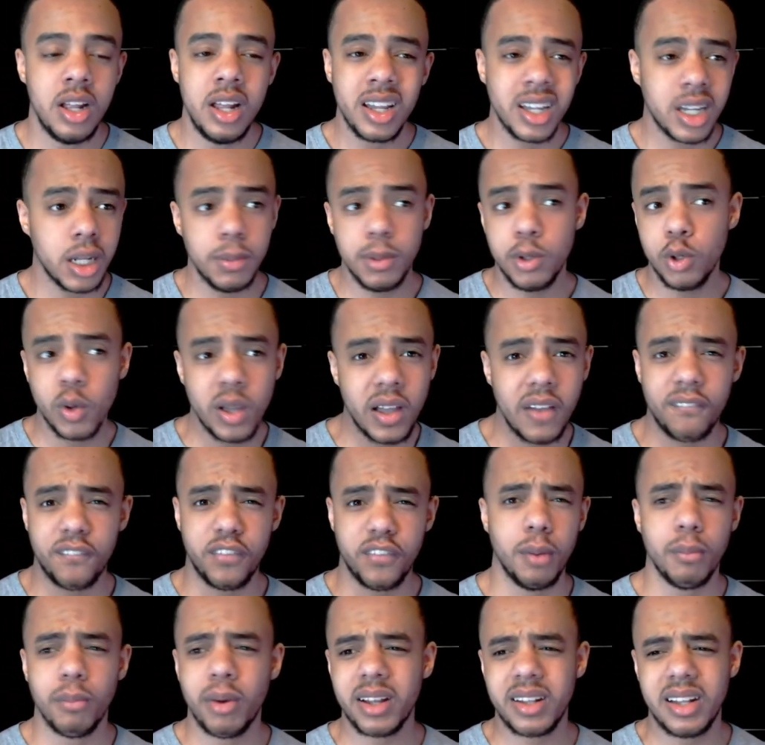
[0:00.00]
Going to be doing a
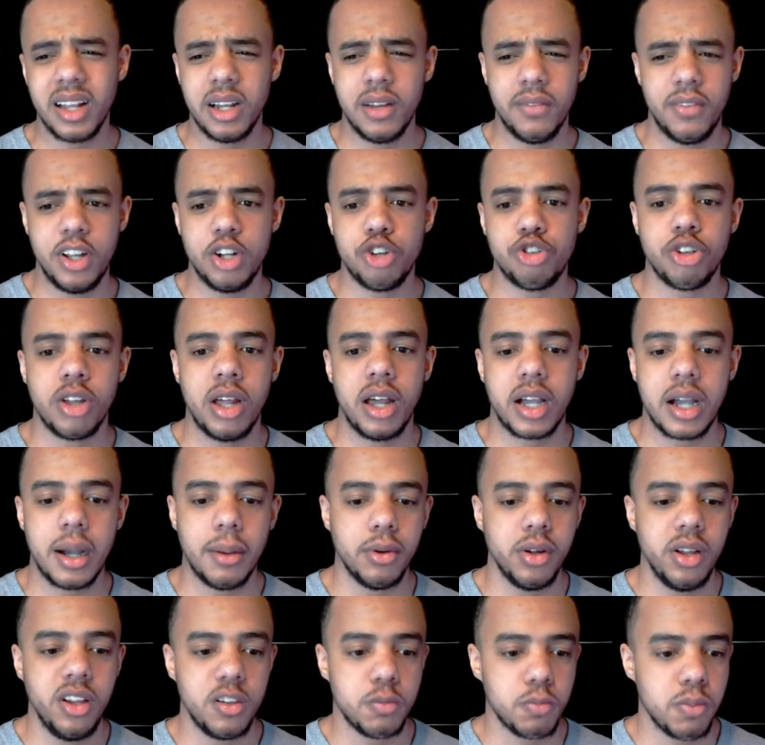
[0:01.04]
film breakdown eventually at a couple of
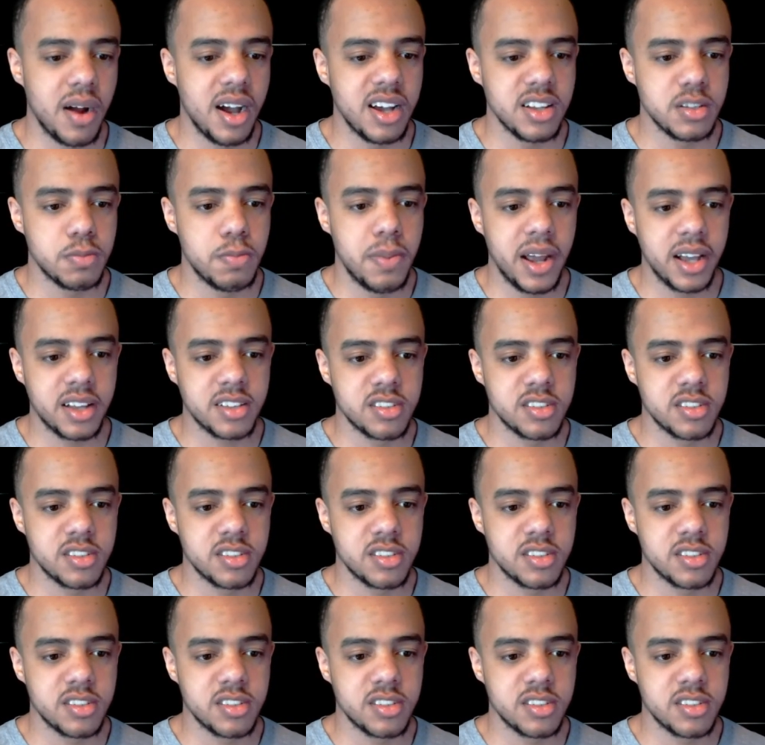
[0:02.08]
these prospects.